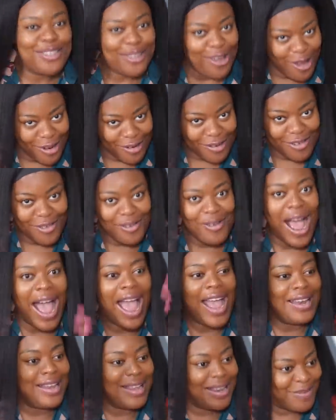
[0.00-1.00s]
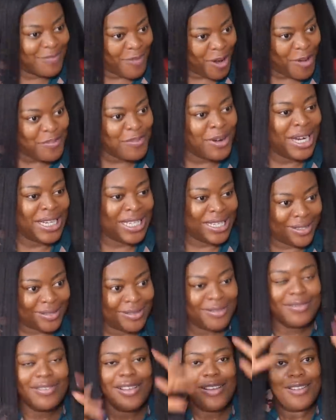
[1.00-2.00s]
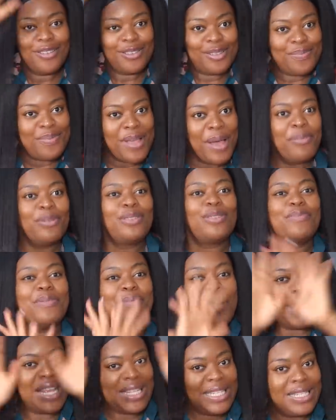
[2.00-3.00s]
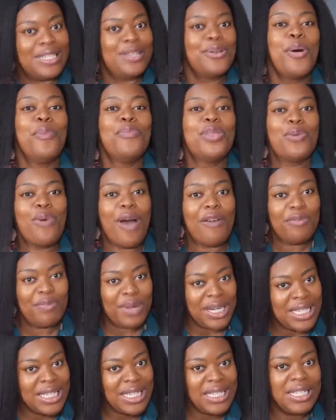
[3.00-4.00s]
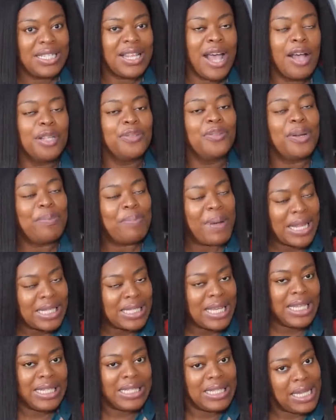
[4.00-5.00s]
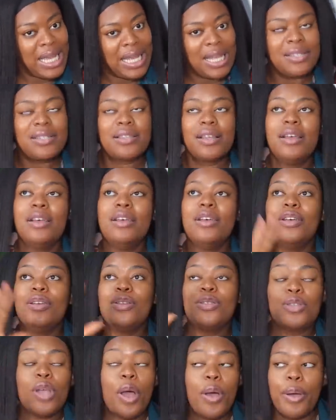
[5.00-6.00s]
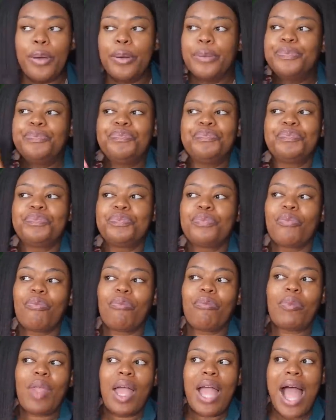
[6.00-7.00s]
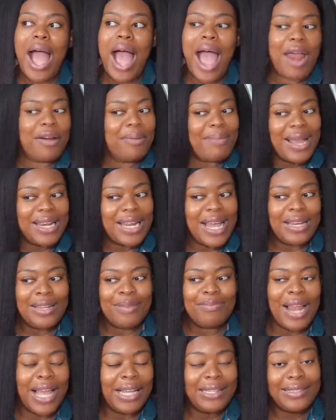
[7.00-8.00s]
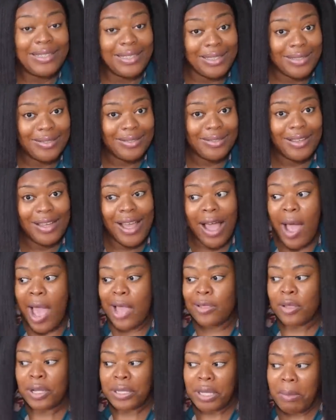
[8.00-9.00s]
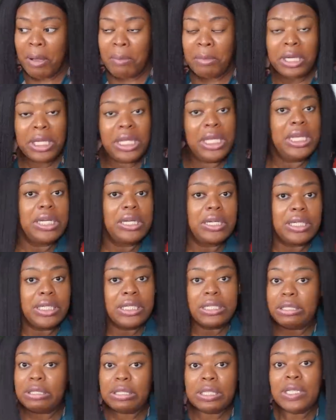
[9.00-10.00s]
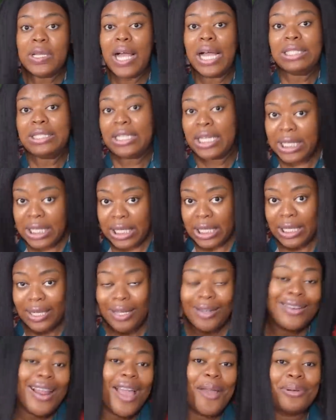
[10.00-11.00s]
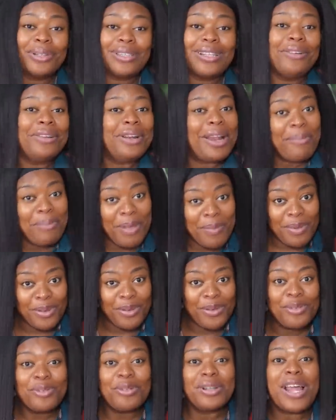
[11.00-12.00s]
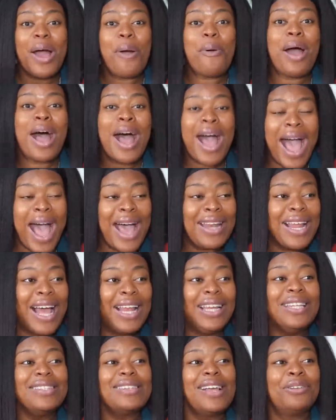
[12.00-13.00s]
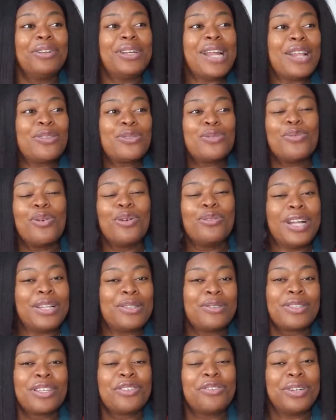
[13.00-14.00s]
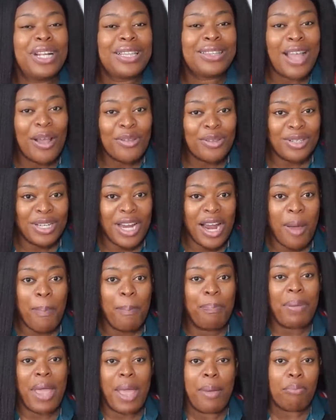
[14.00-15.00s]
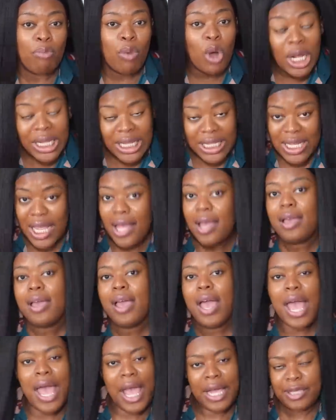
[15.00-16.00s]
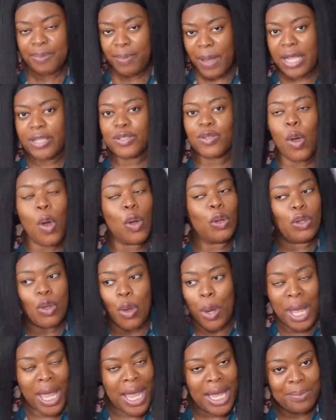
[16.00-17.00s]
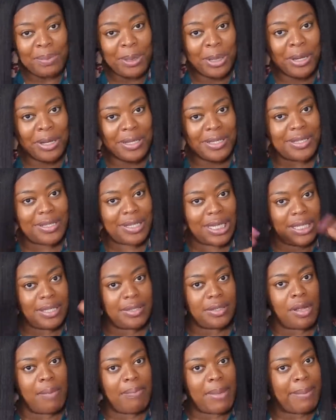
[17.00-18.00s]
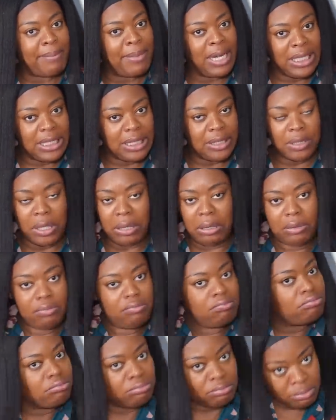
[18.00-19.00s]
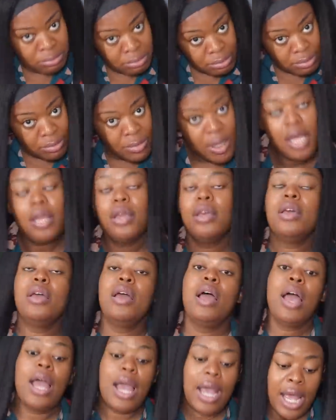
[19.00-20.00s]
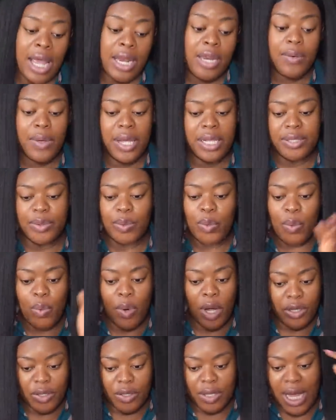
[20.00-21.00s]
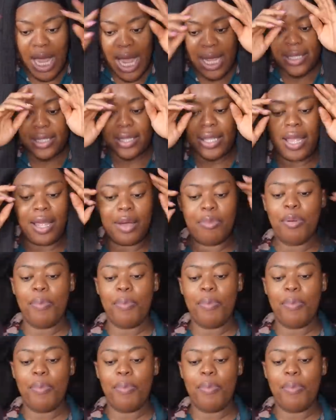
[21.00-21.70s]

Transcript: Inflation. I need more money to be able to be managing the home, the way I've been managing this house for the past 8 years. So I reminded him, like, see, I talked about money increase, you are shaking. Now you want another baby. Do you know that will add at least another 200 to 300,000 naira per month expense on your head? Because it's not my money. So, Anyways, what do you guys think?